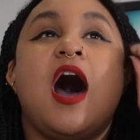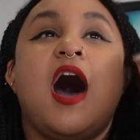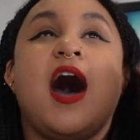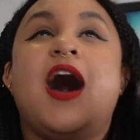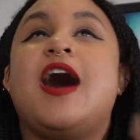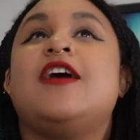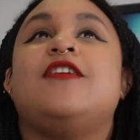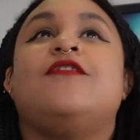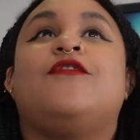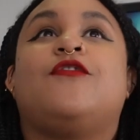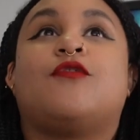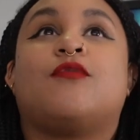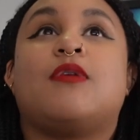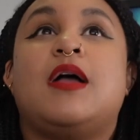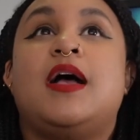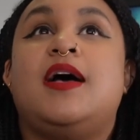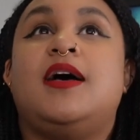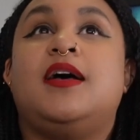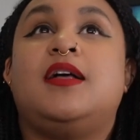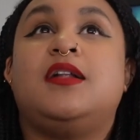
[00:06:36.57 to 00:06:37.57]
I've
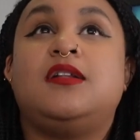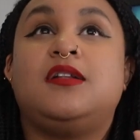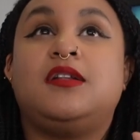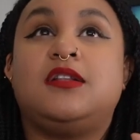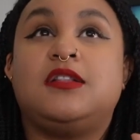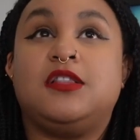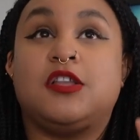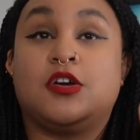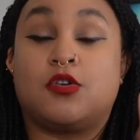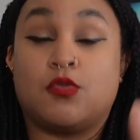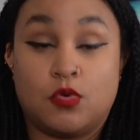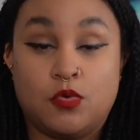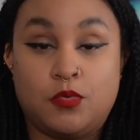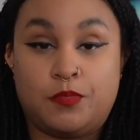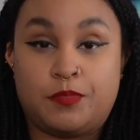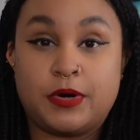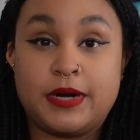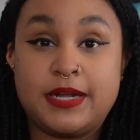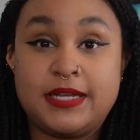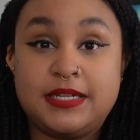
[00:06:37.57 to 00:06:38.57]
read The Cruel
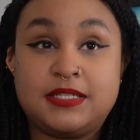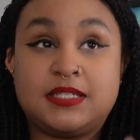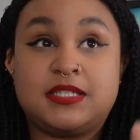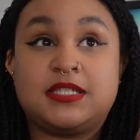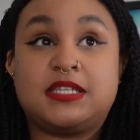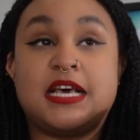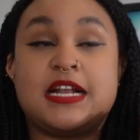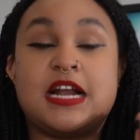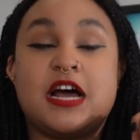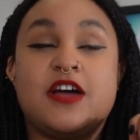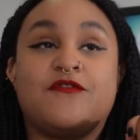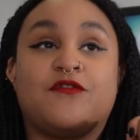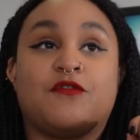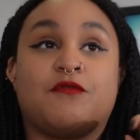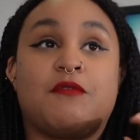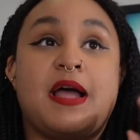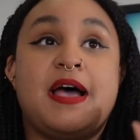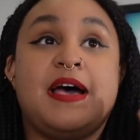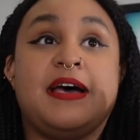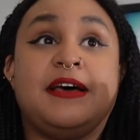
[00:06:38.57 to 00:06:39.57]
Prince and I've
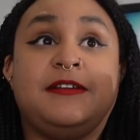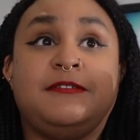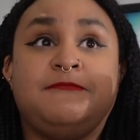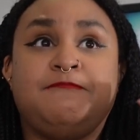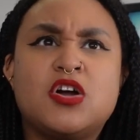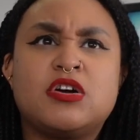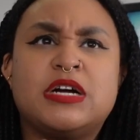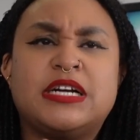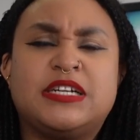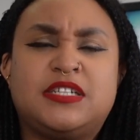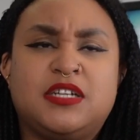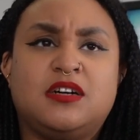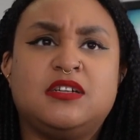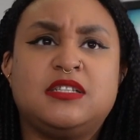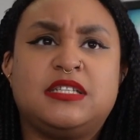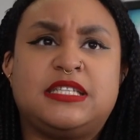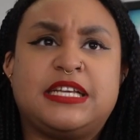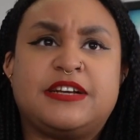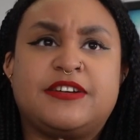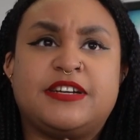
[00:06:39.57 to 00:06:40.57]
read her
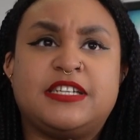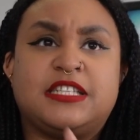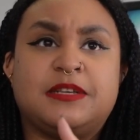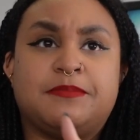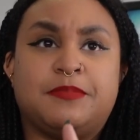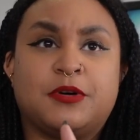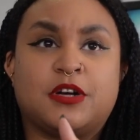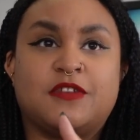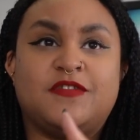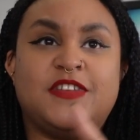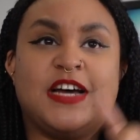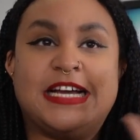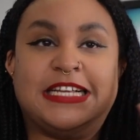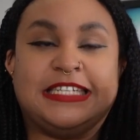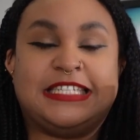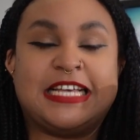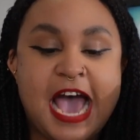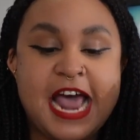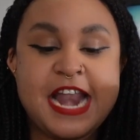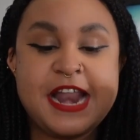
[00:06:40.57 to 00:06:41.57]
adult series, The Book of
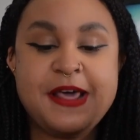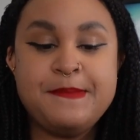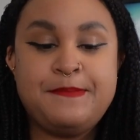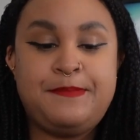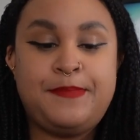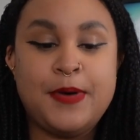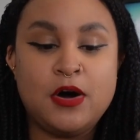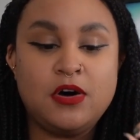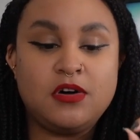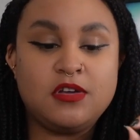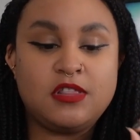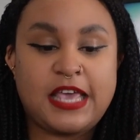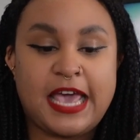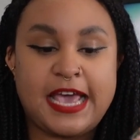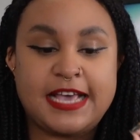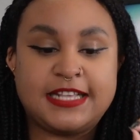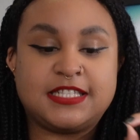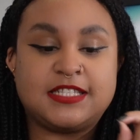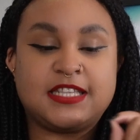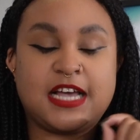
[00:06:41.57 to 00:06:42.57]
Night. And in both
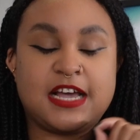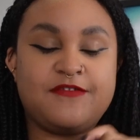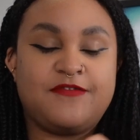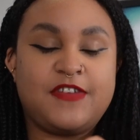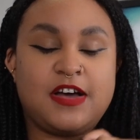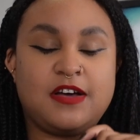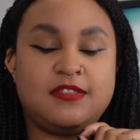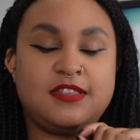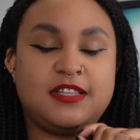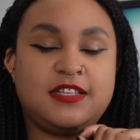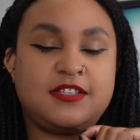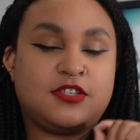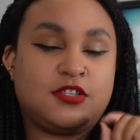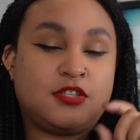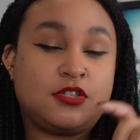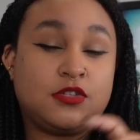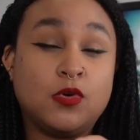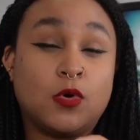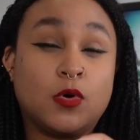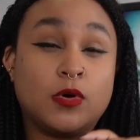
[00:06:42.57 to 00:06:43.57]
cases, I found the
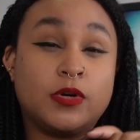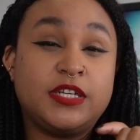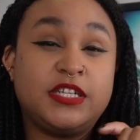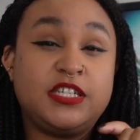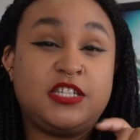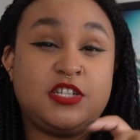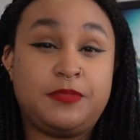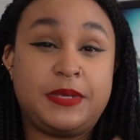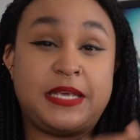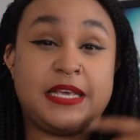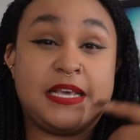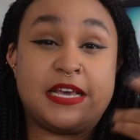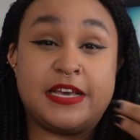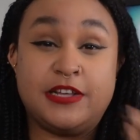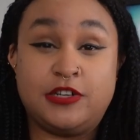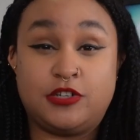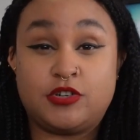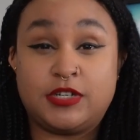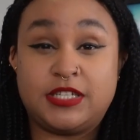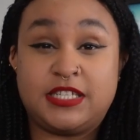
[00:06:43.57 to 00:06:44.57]
story to be
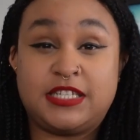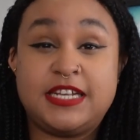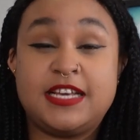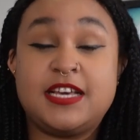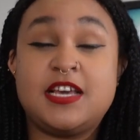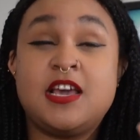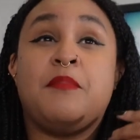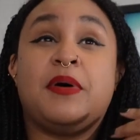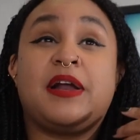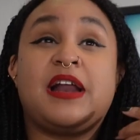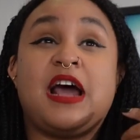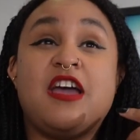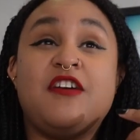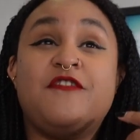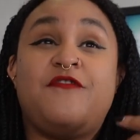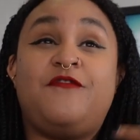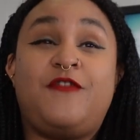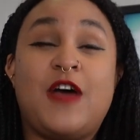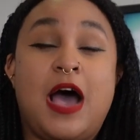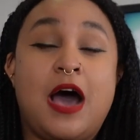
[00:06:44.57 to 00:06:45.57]
interesting, but I
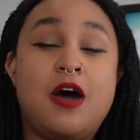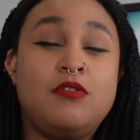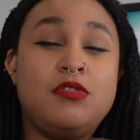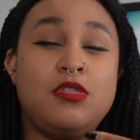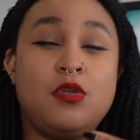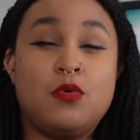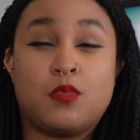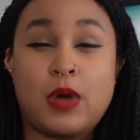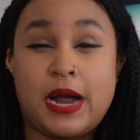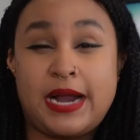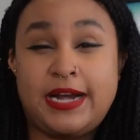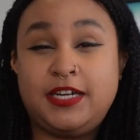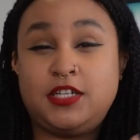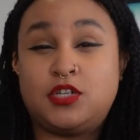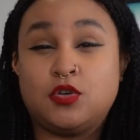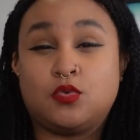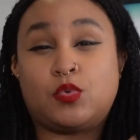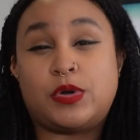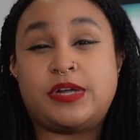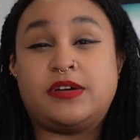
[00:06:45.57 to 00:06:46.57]
have found the writing
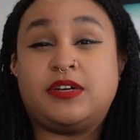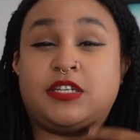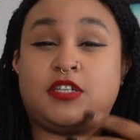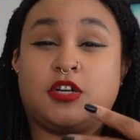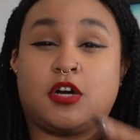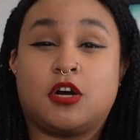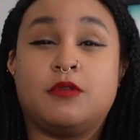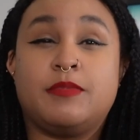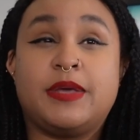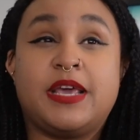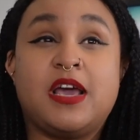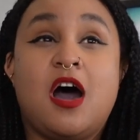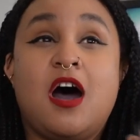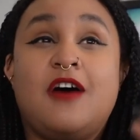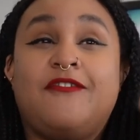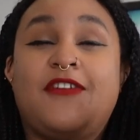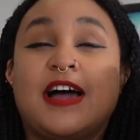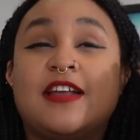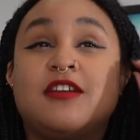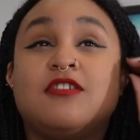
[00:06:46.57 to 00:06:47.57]
to really turn me
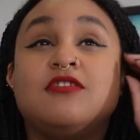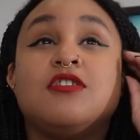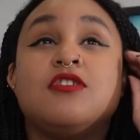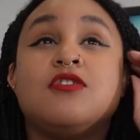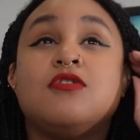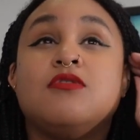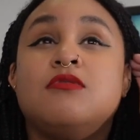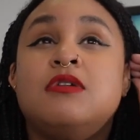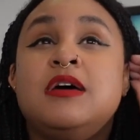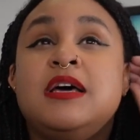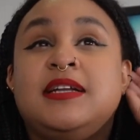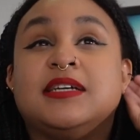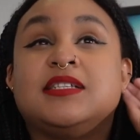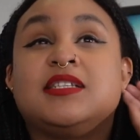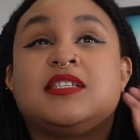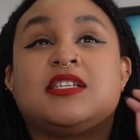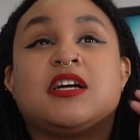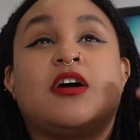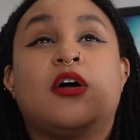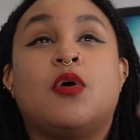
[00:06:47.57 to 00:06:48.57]
off. I don't know
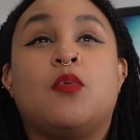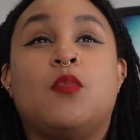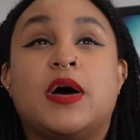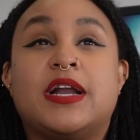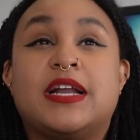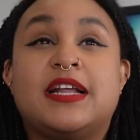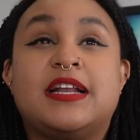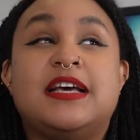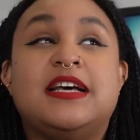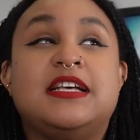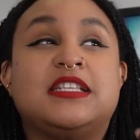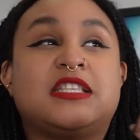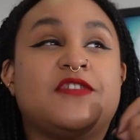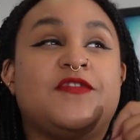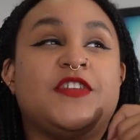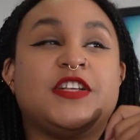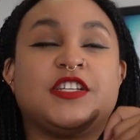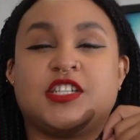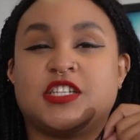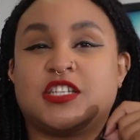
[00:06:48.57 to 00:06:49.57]
necessarily what it is,
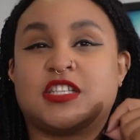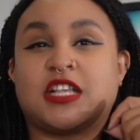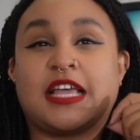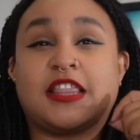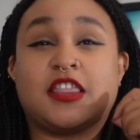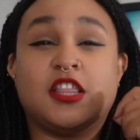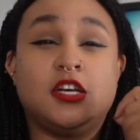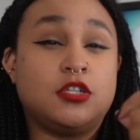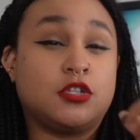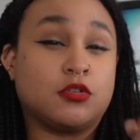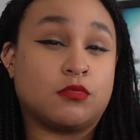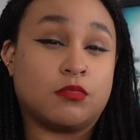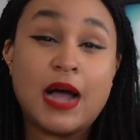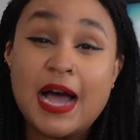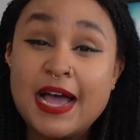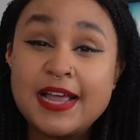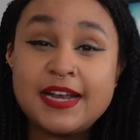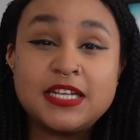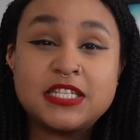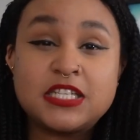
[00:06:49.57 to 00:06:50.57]
if it's just like the
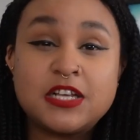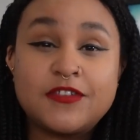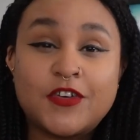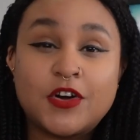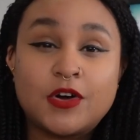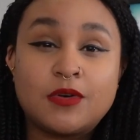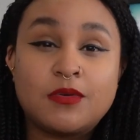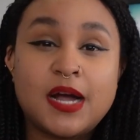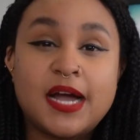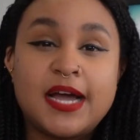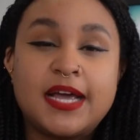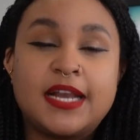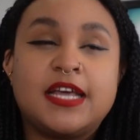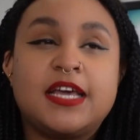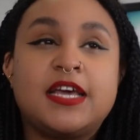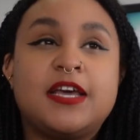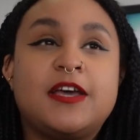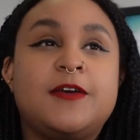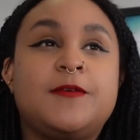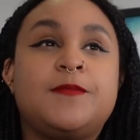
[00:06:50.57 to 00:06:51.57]
dryness of her
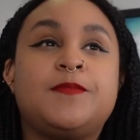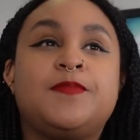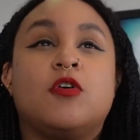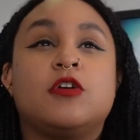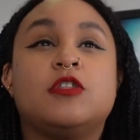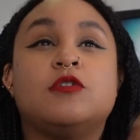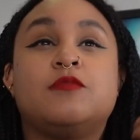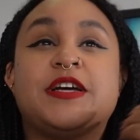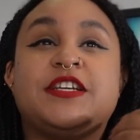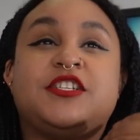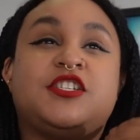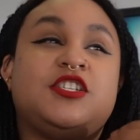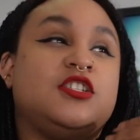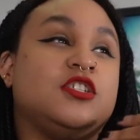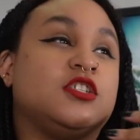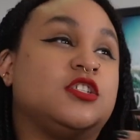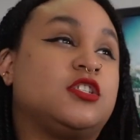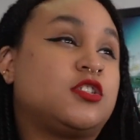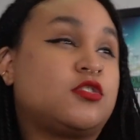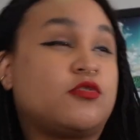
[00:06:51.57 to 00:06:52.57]
writing or the way she
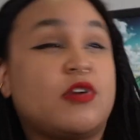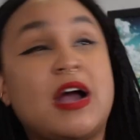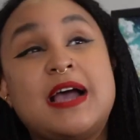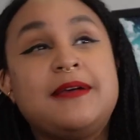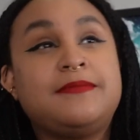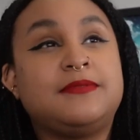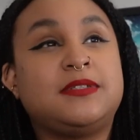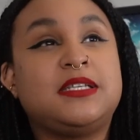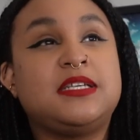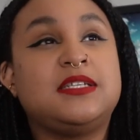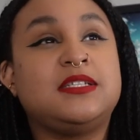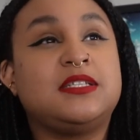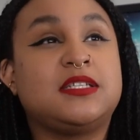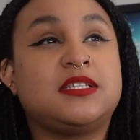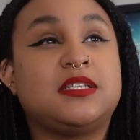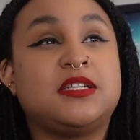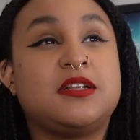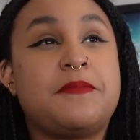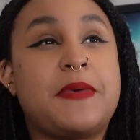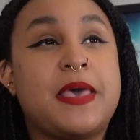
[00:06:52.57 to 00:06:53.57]
describes things
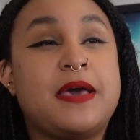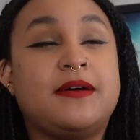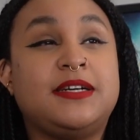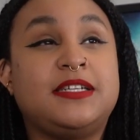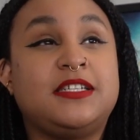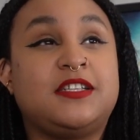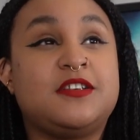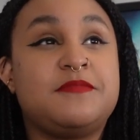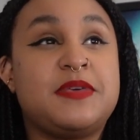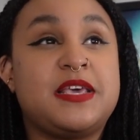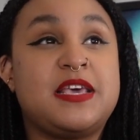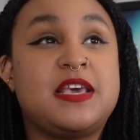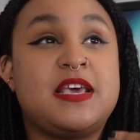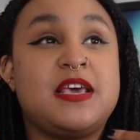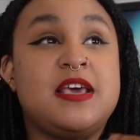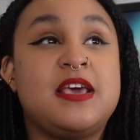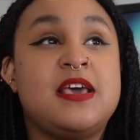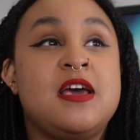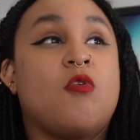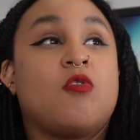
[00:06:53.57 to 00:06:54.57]
isn't appealing to
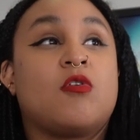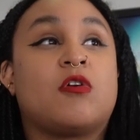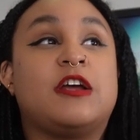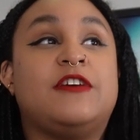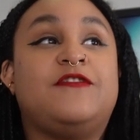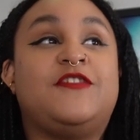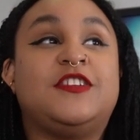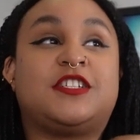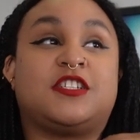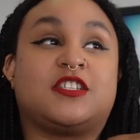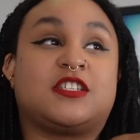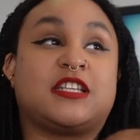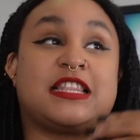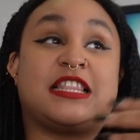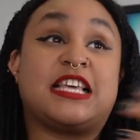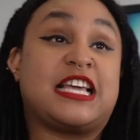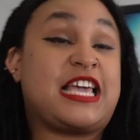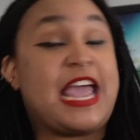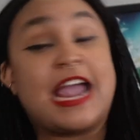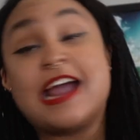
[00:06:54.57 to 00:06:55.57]
me, or if it's just like
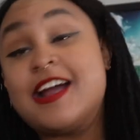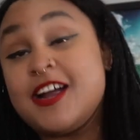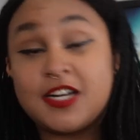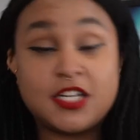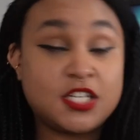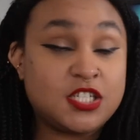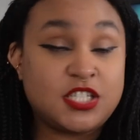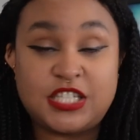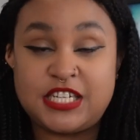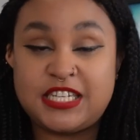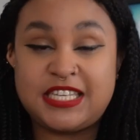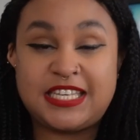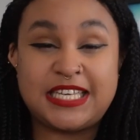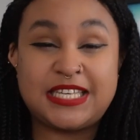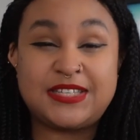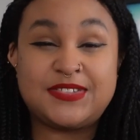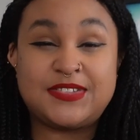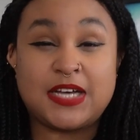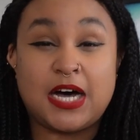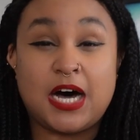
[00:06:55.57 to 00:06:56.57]
the character she
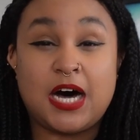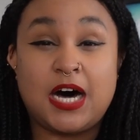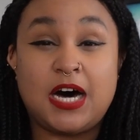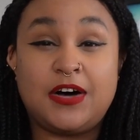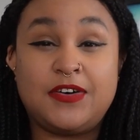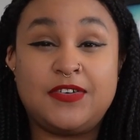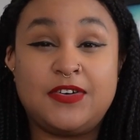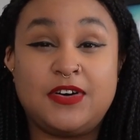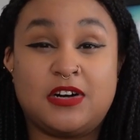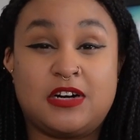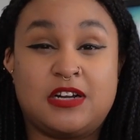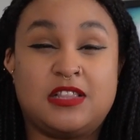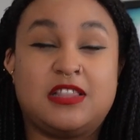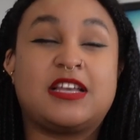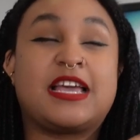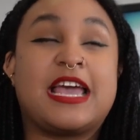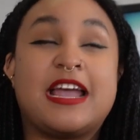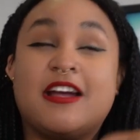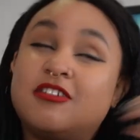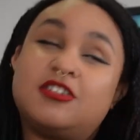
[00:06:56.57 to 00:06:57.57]
gives off or the
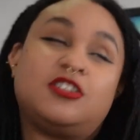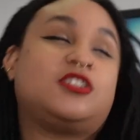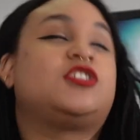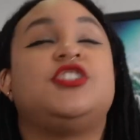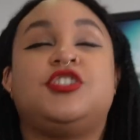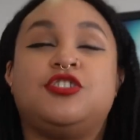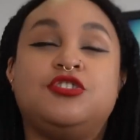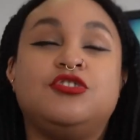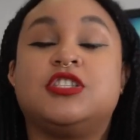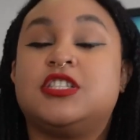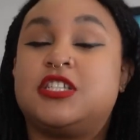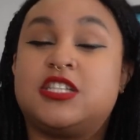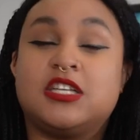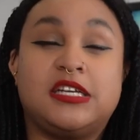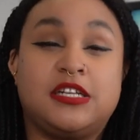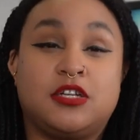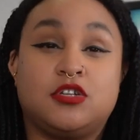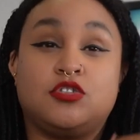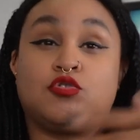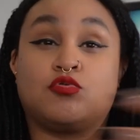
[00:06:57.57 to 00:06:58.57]
character she chooses to
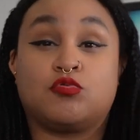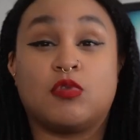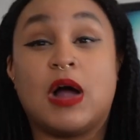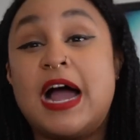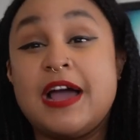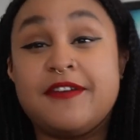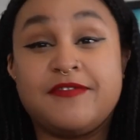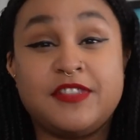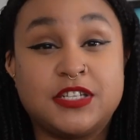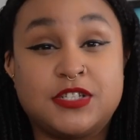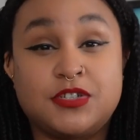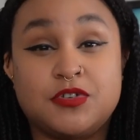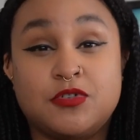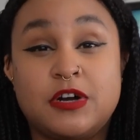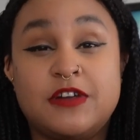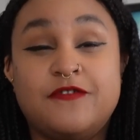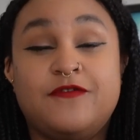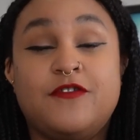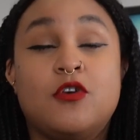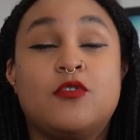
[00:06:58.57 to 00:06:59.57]
like drive the
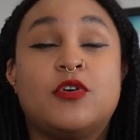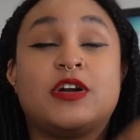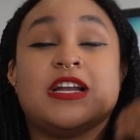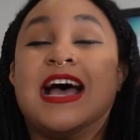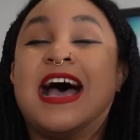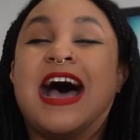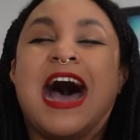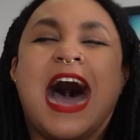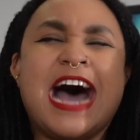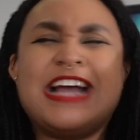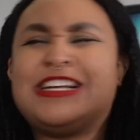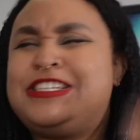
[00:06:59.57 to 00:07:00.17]
story forward. I